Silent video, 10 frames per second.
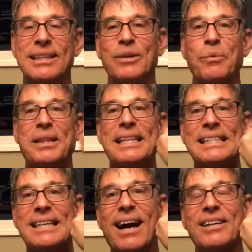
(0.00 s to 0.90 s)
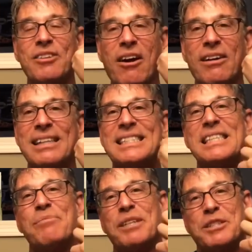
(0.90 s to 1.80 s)
What these guys are is
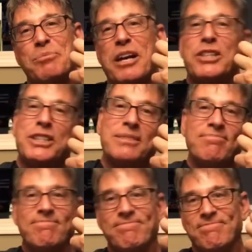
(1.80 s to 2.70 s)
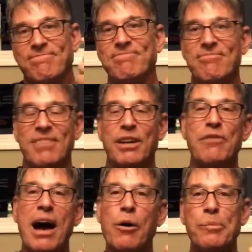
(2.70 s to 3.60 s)
some expression of
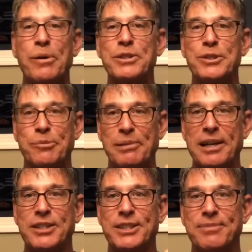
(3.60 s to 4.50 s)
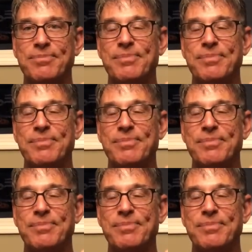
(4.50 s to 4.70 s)
our personal pleasure.